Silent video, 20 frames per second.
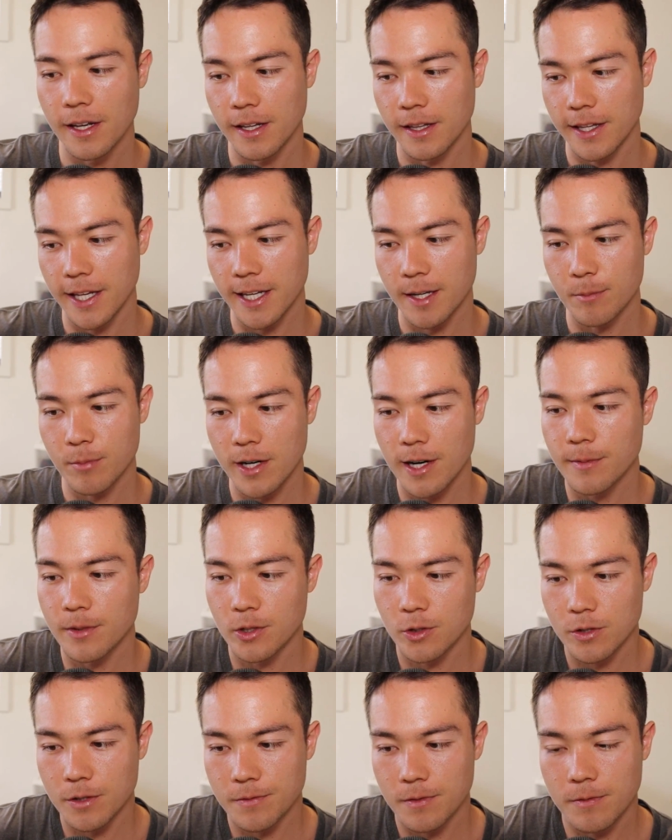They can probably
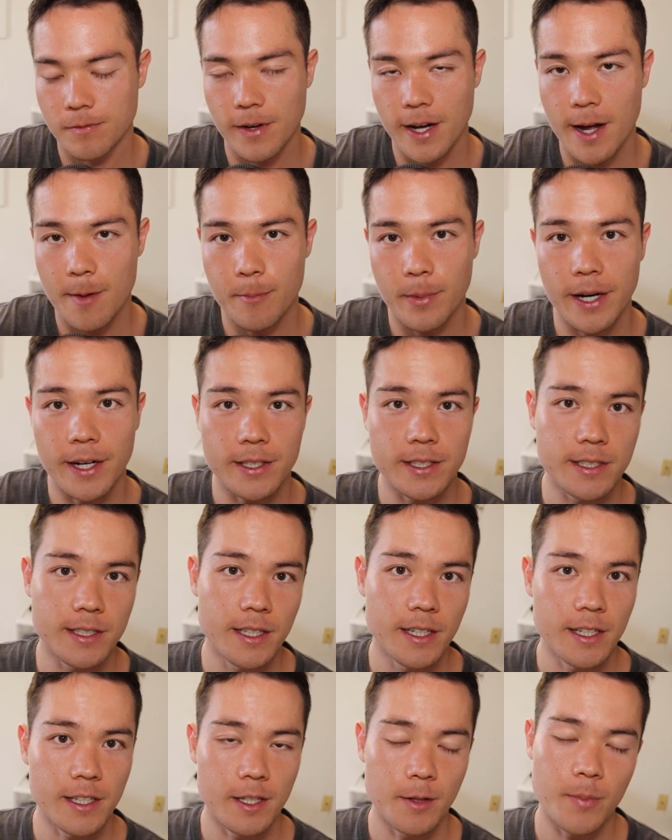do it for five bucks.
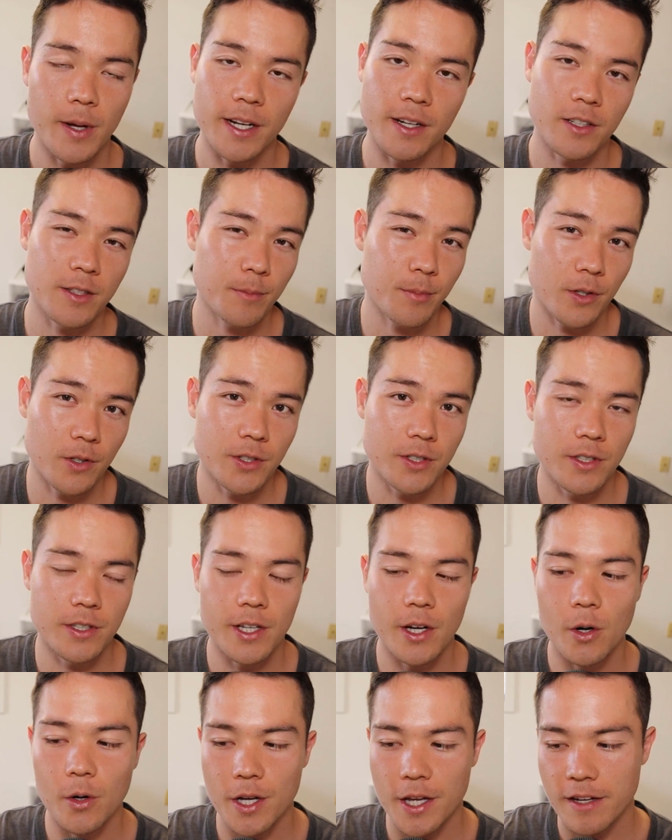Depending on the person
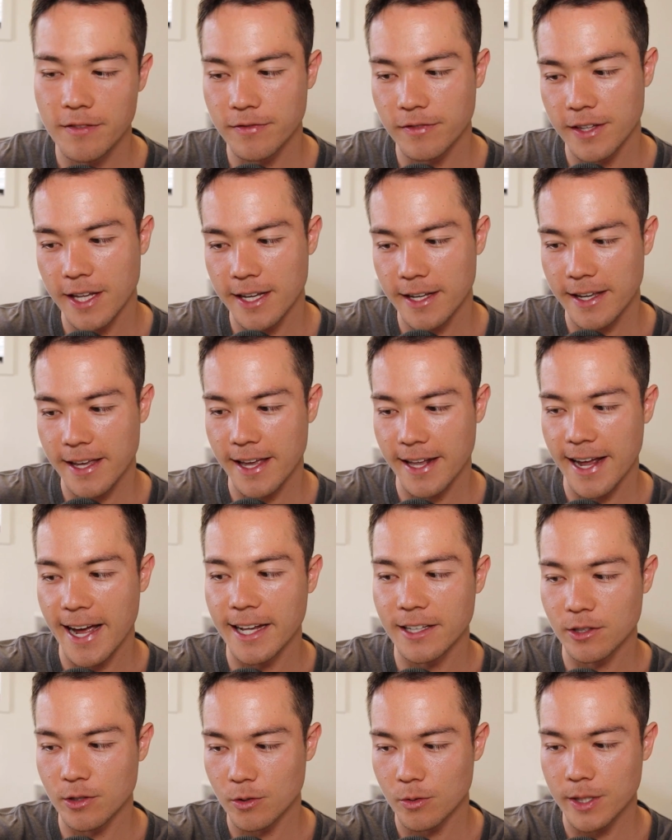though, if they
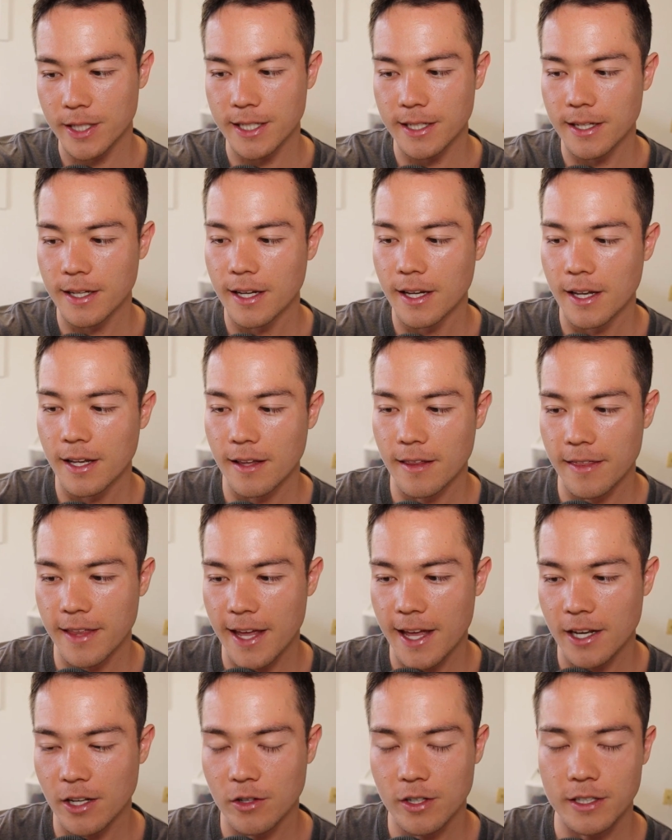cannot do it,
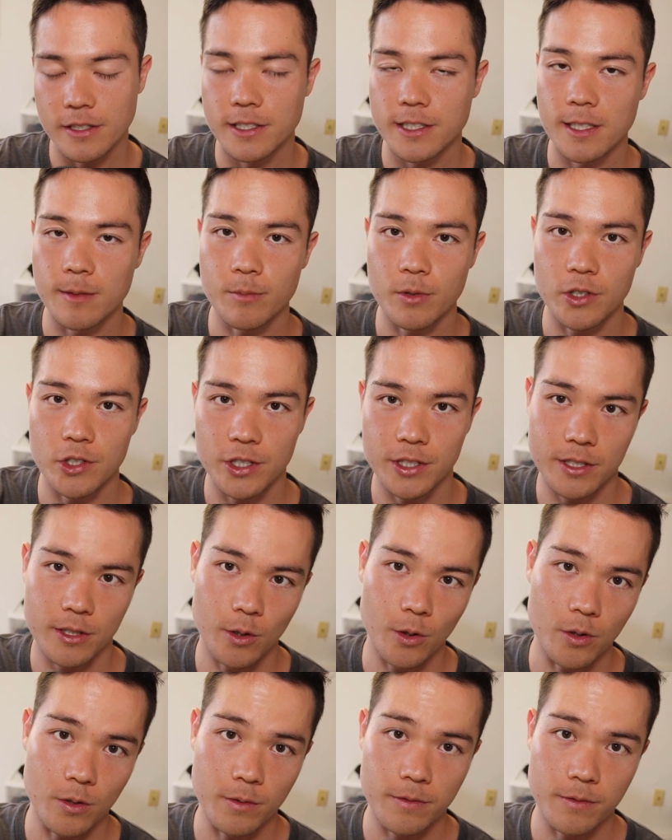then you can simply just go to